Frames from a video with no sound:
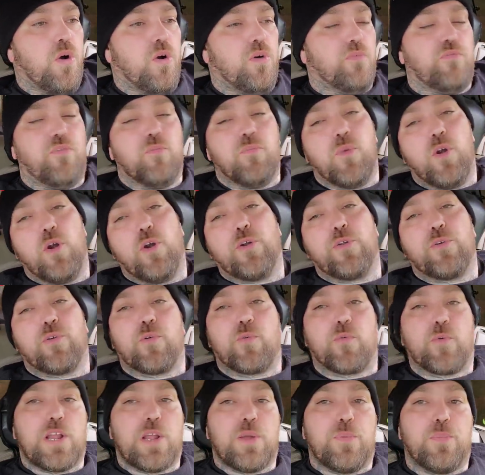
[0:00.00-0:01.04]
for
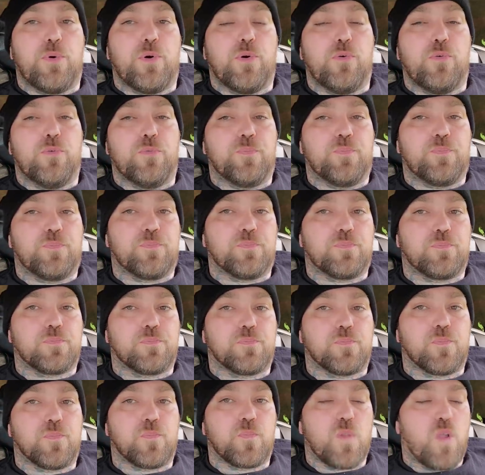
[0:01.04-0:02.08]
murdering Rambo
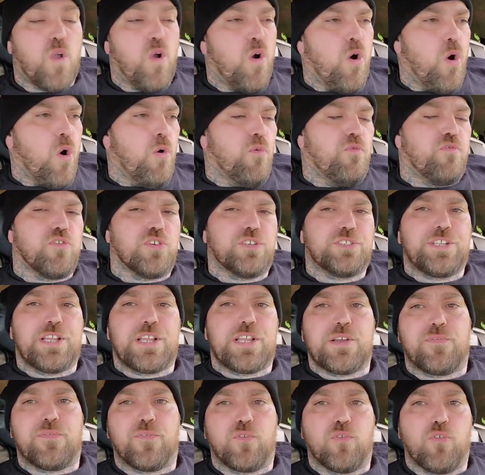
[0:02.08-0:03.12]
over a
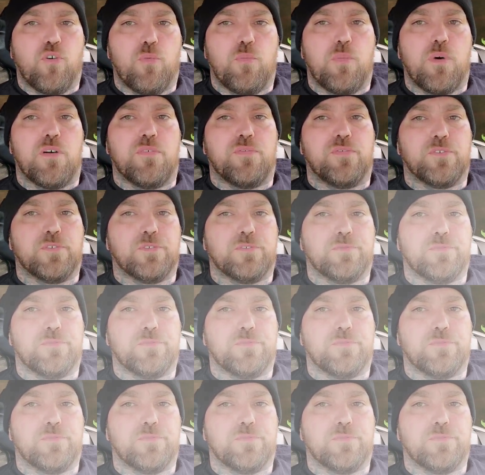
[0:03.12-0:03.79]
damn floor buffer.